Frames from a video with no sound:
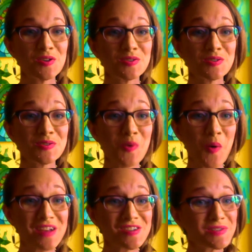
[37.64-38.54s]
So
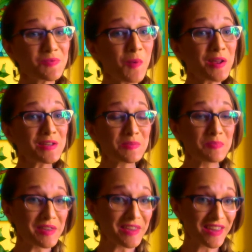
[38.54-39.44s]
I just wanted to
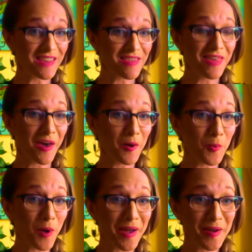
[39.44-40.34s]
begin that
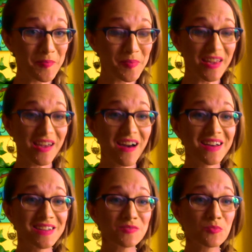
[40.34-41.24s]
way
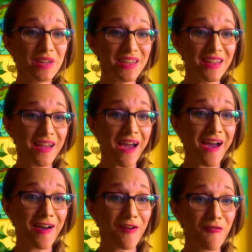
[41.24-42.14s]
because we
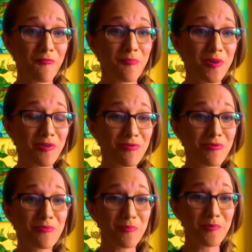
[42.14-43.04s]
have been
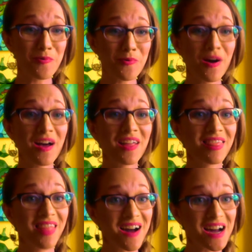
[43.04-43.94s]
through a
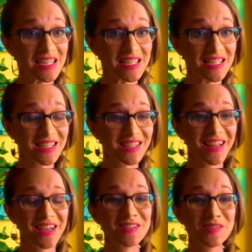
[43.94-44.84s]
lot.
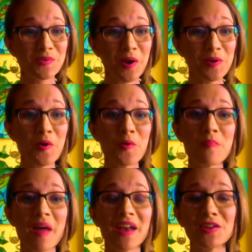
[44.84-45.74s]
So I know
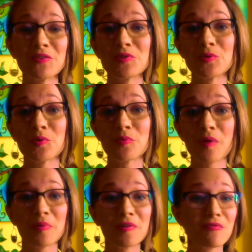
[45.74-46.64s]
many of you are
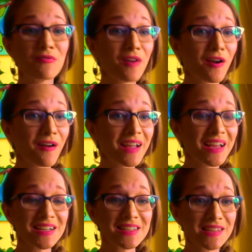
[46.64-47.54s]
probably very
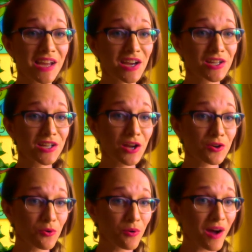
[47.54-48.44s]
excited, I
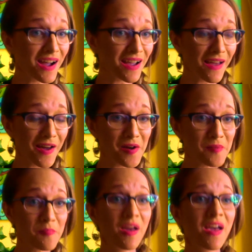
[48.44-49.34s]
know I
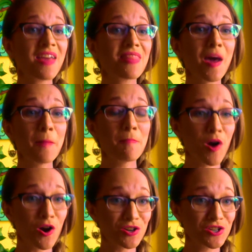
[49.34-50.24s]
am, that
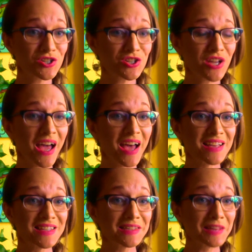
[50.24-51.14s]
March
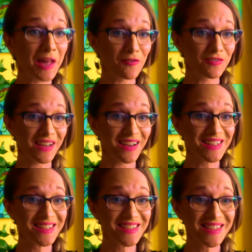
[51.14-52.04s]
has left
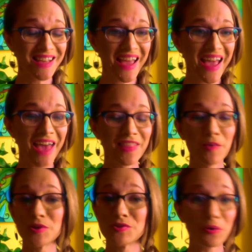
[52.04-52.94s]
us and that
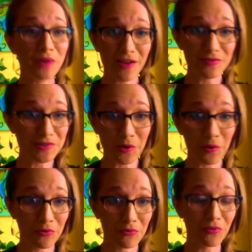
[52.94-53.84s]
we don't have to
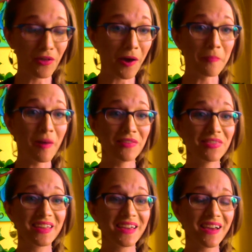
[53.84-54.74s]
go through that
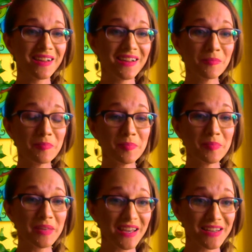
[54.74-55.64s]
month again
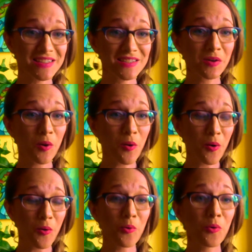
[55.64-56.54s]
because
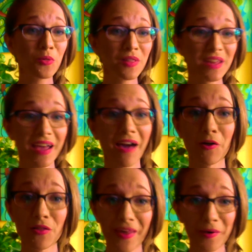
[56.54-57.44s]
holy
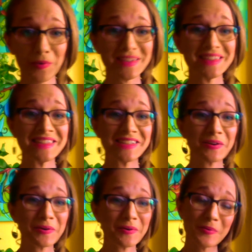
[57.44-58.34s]
hell, that
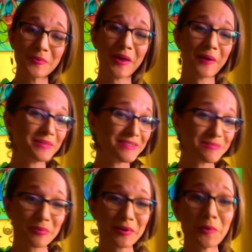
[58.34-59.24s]
was
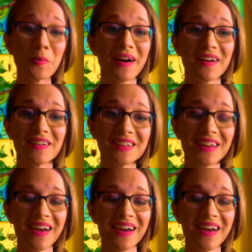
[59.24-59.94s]
pretty wild.